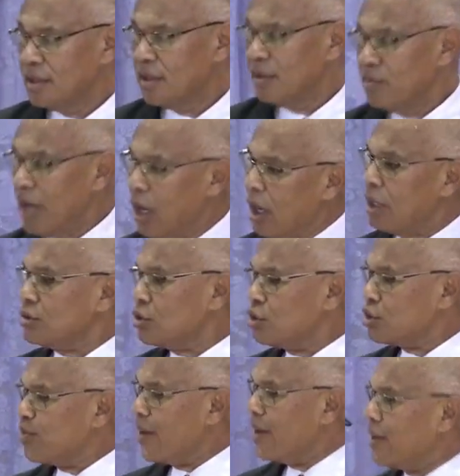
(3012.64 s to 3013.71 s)
We're all too
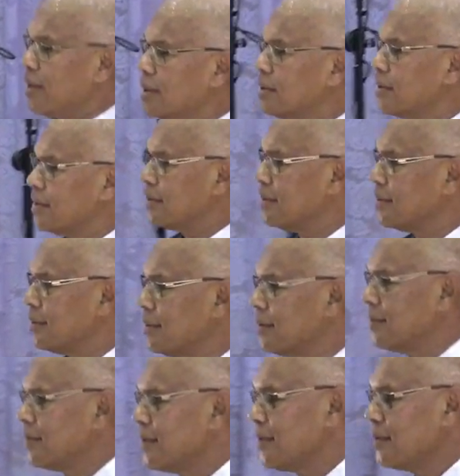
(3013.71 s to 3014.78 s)
small
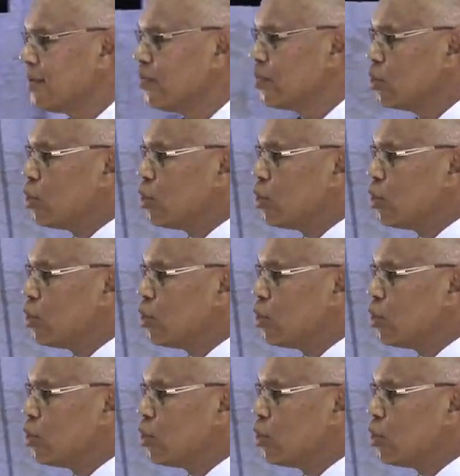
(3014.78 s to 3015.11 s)
to